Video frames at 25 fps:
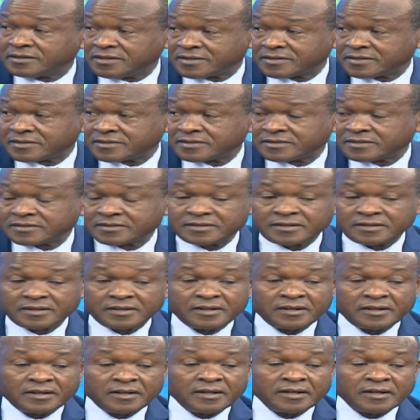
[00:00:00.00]
Yes.
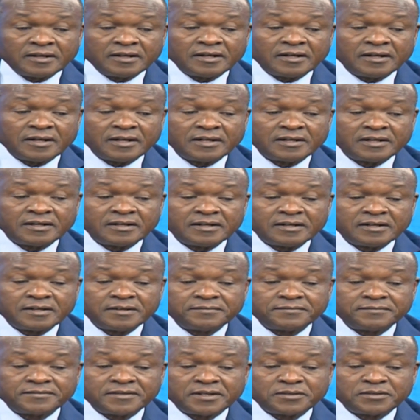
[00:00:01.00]
And
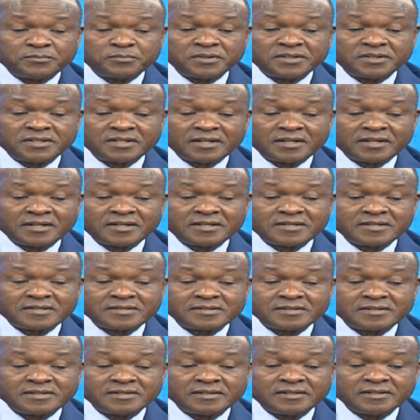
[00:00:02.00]
if that be the
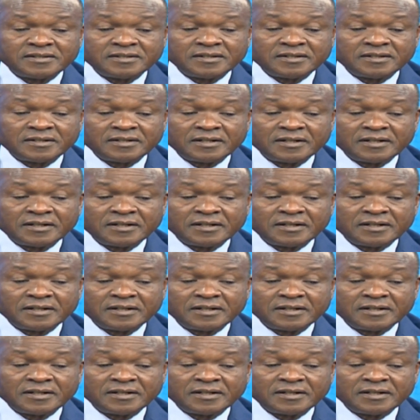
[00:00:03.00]
case, then